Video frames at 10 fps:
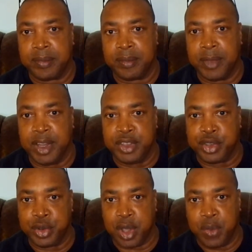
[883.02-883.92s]
and
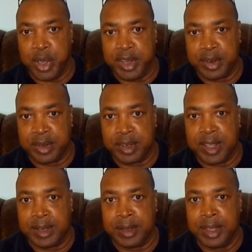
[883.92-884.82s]
took away their
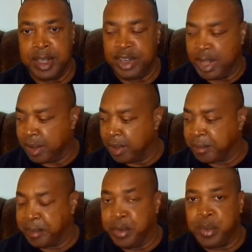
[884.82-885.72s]
land. Now, if
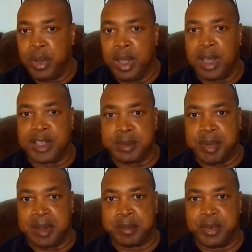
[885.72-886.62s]
you, as a
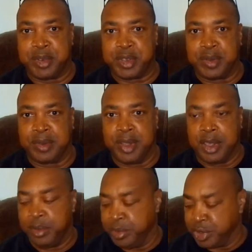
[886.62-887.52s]
black person
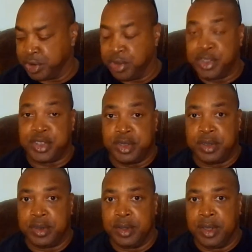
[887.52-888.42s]
who is a Christian,
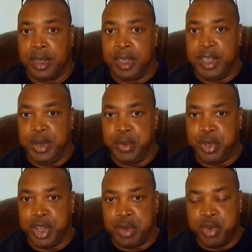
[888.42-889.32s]
you would
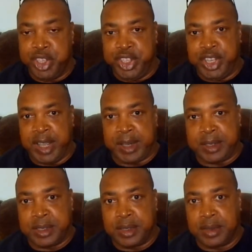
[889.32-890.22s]
reject